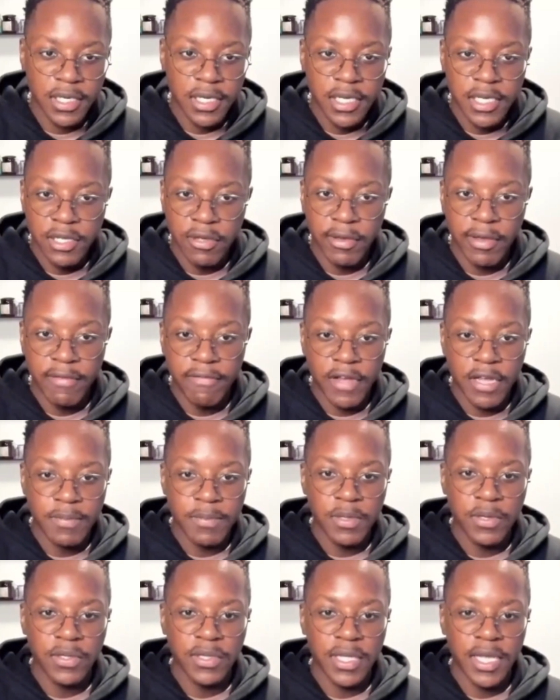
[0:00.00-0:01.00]
You can find me
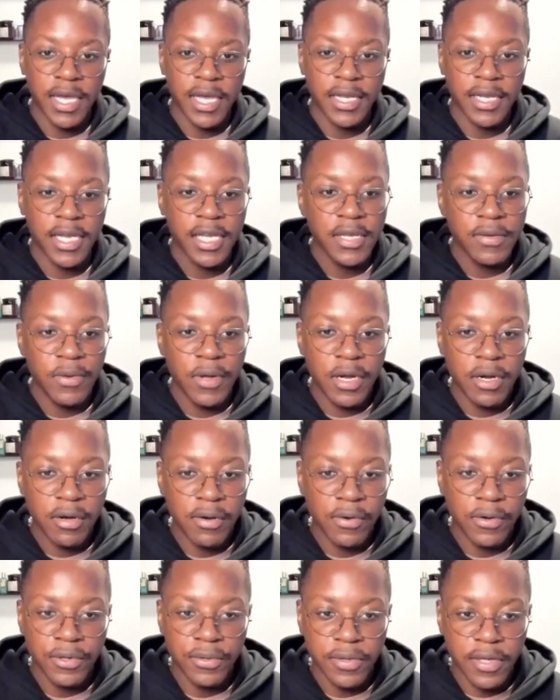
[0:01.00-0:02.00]
online anywhere,
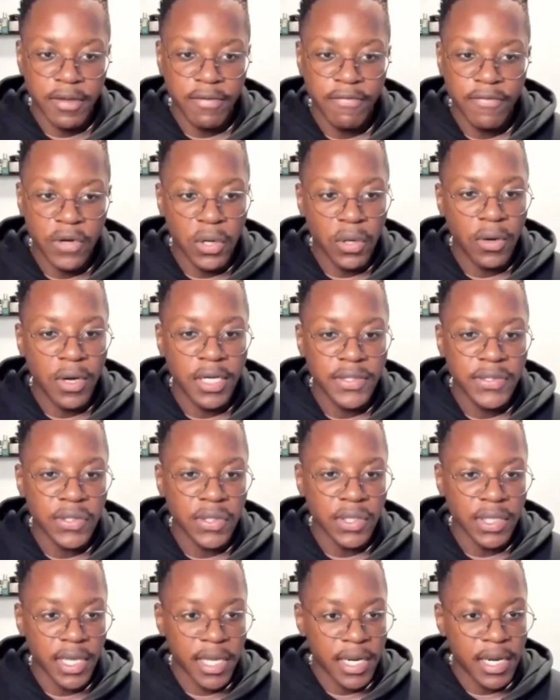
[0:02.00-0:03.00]
or you can follow us
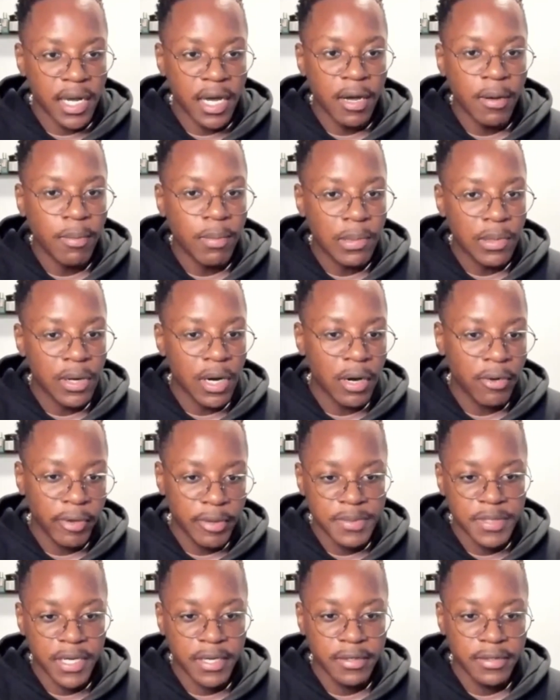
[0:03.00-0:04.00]
on GitHub or our
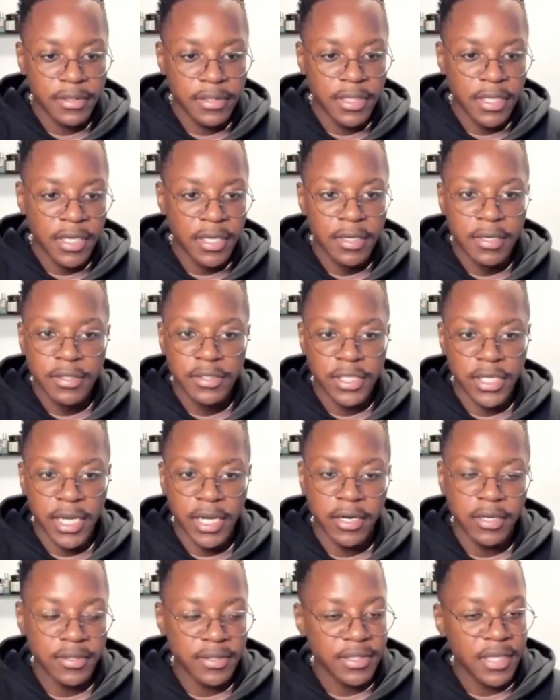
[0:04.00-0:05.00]
website. Check out
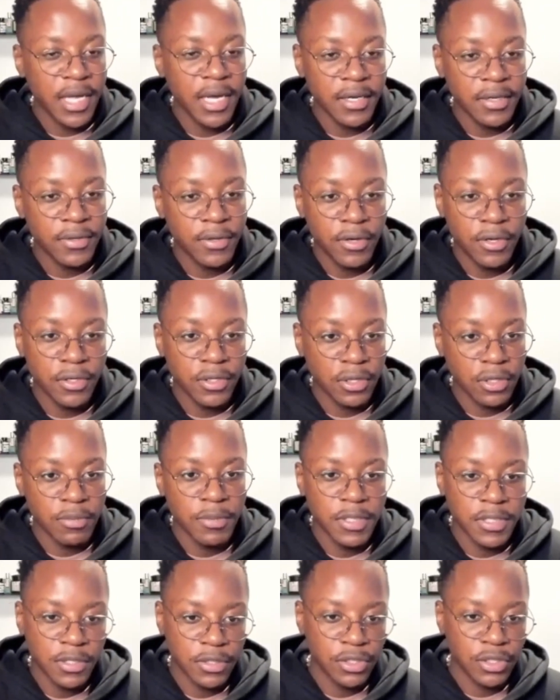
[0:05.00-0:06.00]
our Slack or our
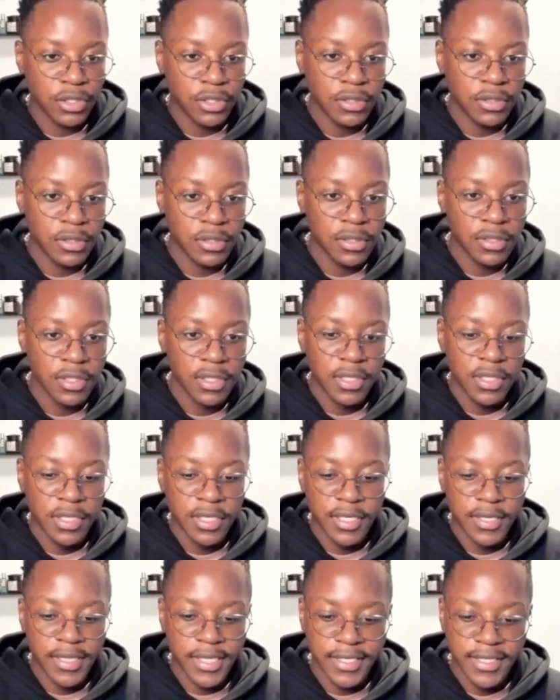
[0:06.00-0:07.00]
documentation.
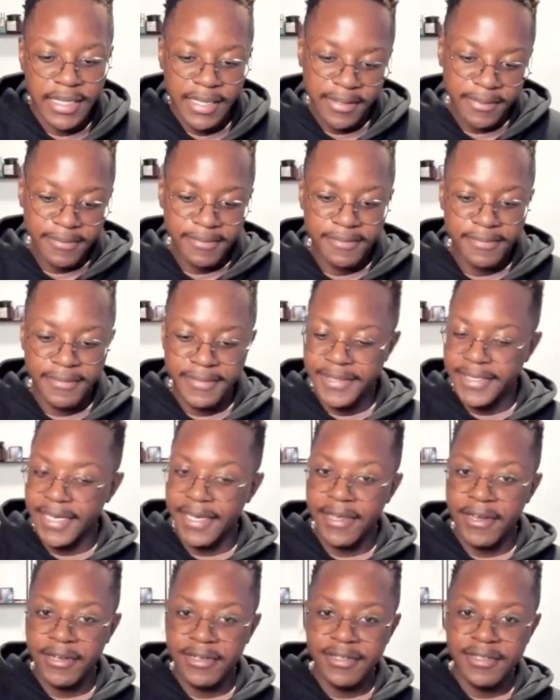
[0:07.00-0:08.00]
Thanks again. Take
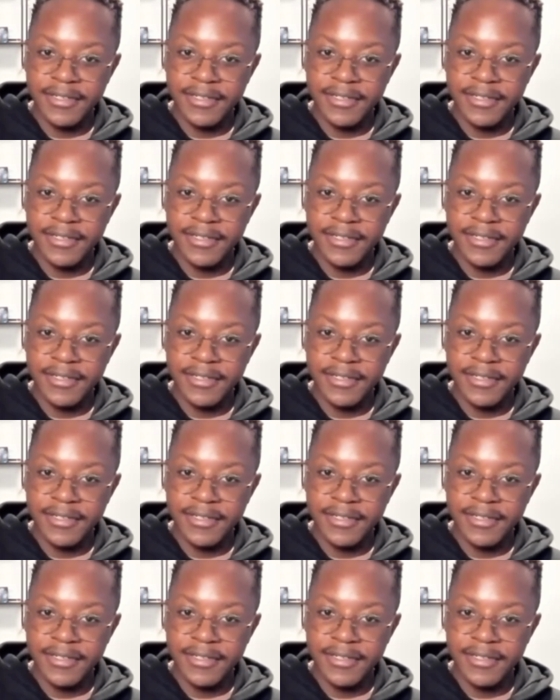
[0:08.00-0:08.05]
care.